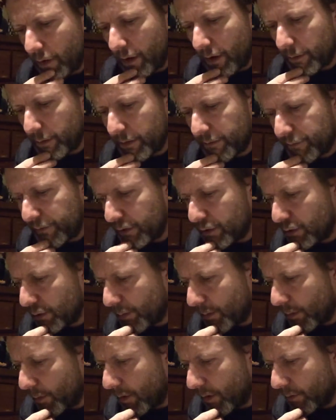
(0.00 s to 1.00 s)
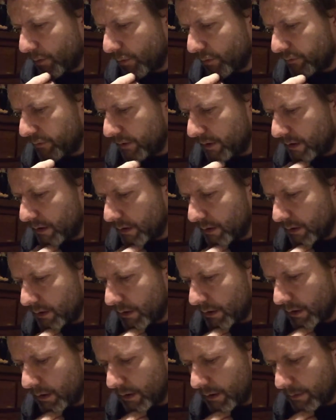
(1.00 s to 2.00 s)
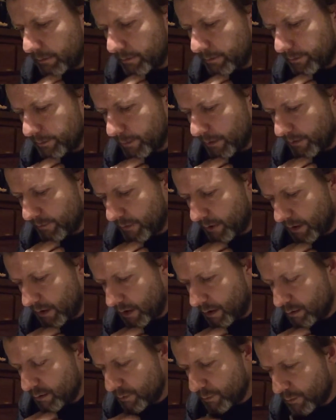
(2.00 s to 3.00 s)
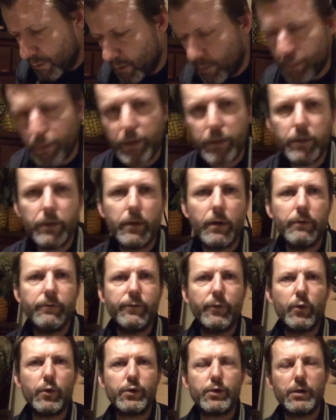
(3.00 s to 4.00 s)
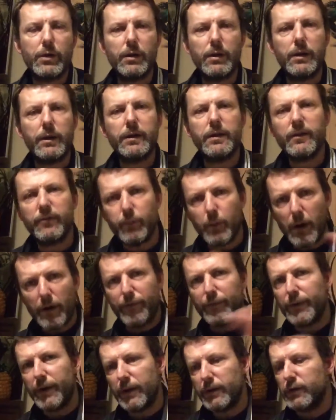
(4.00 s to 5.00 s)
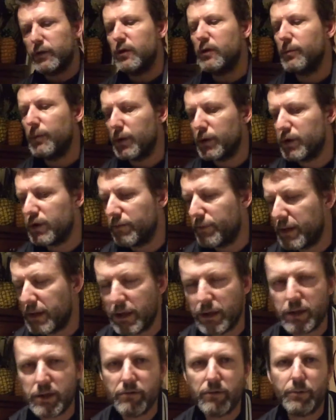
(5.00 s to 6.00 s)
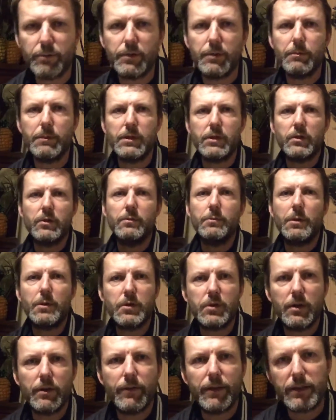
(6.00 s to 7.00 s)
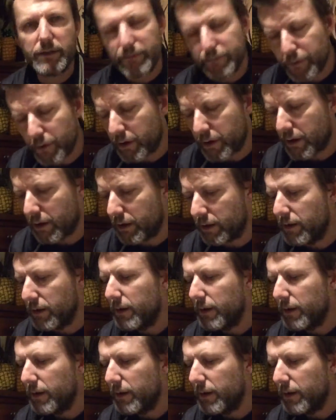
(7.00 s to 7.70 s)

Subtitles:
I'm going to finish up on one more thing. I've got loads more, but unfortunately, you've waffled on too much. You've been interrupting me too much, and I've had to fucking